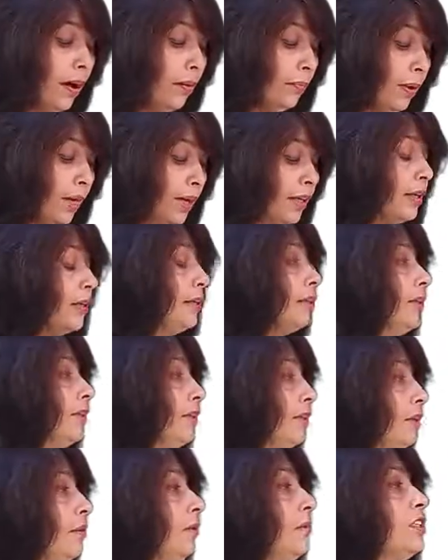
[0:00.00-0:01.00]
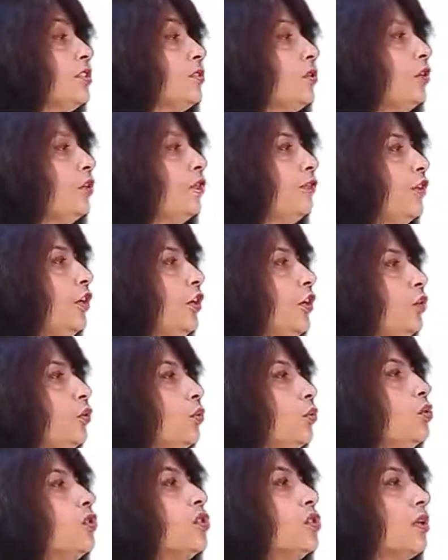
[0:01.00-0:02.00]
But the term is often
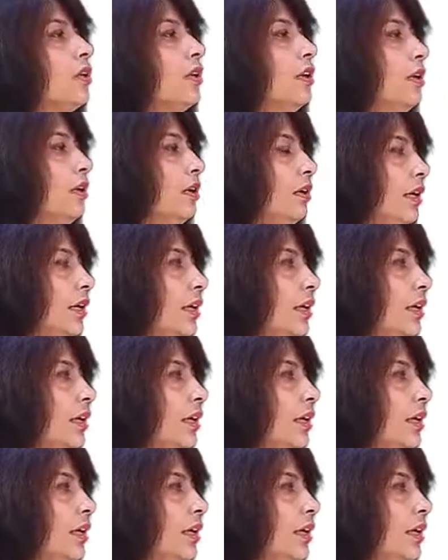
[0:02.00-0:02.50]
used uh,